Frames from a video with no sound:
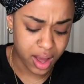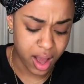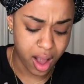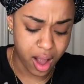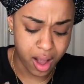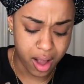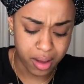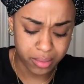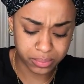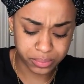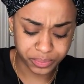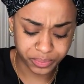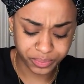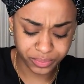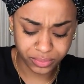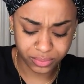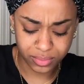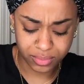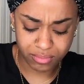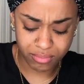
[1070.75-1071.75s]

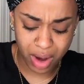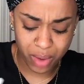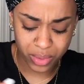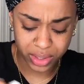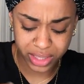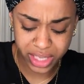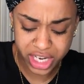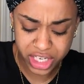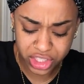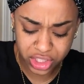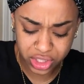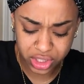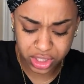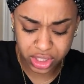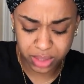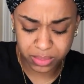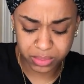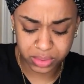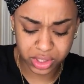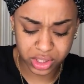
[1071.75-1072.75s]
My
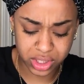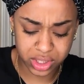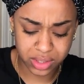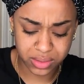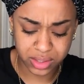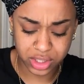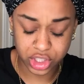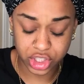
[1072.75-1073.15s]
relationships